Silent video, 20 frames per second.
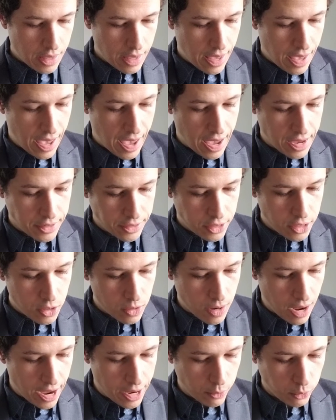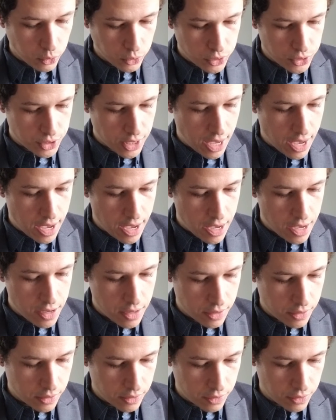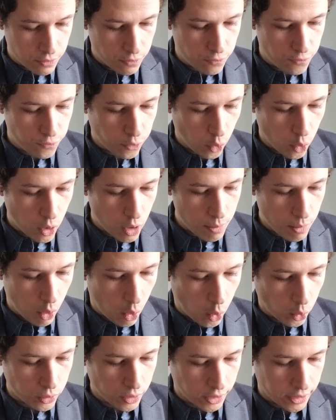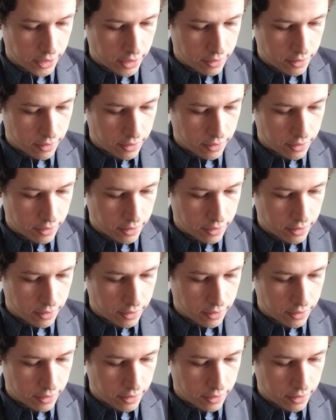And here I will say form only.